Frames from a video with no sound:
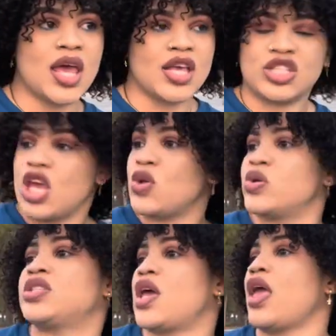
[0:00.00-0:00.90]
So you know,
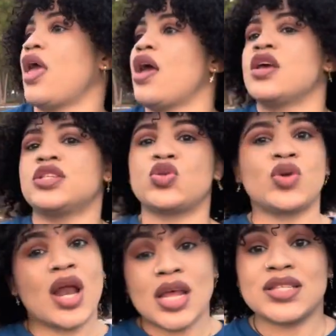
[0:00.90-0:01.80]
say,
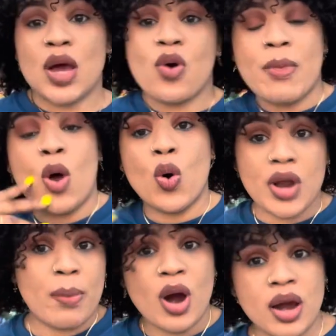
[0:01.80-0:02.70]
sooner or later I want my own
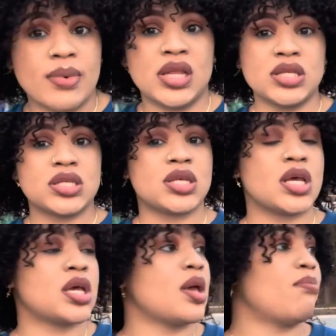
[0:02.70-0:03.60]
apartment.
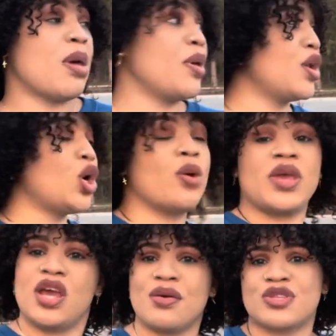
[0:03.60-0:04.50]
Baby gonna come
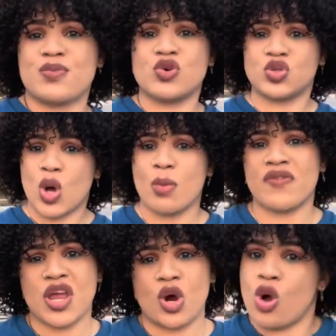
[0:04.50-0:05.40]
here. I'm supposed to come
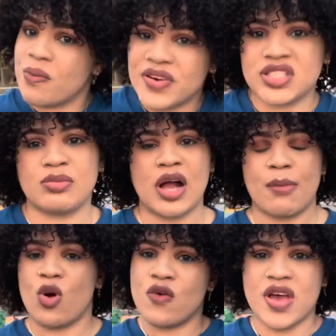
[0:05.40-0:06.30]
over here comfortable.
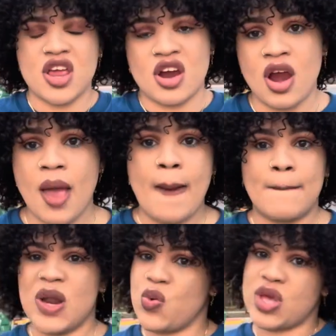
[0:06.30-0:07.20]
Come over here. I'm
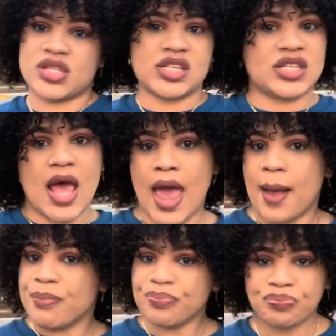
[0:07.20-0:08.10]
gonna waste the
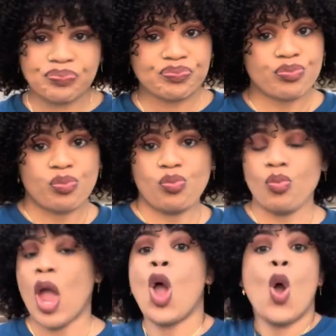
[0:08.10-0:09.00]
time.
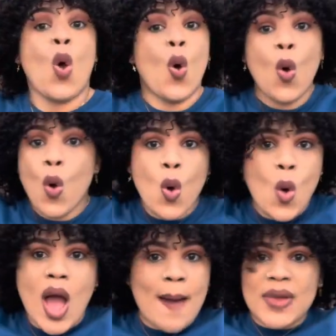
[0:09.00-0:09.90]

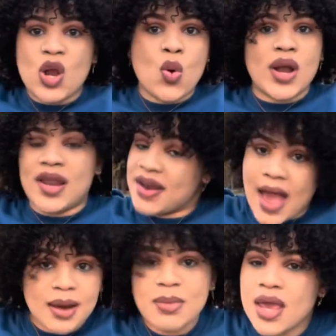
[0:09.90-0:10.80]
Oh, I'm lonely.
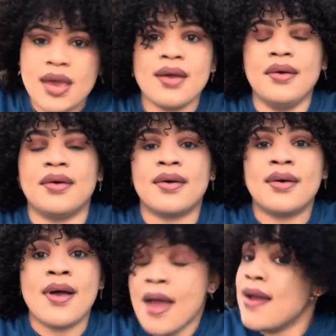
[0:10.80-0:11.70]
Not me.
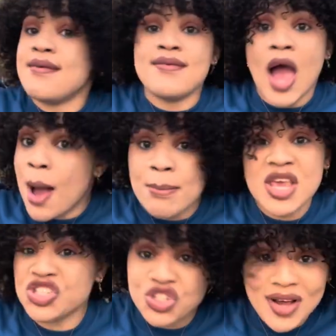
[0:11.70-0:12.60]
Not
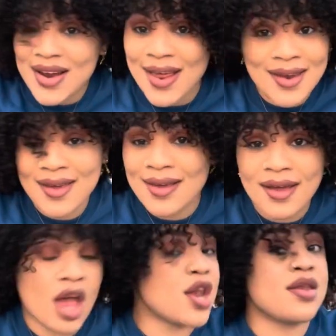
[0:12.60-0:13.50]
me, sugar
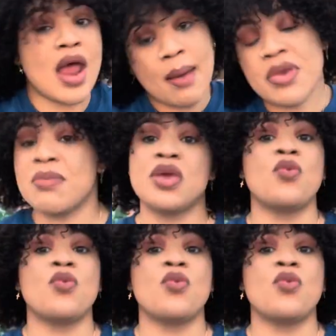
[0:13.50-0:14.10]
daddy. Not me. Me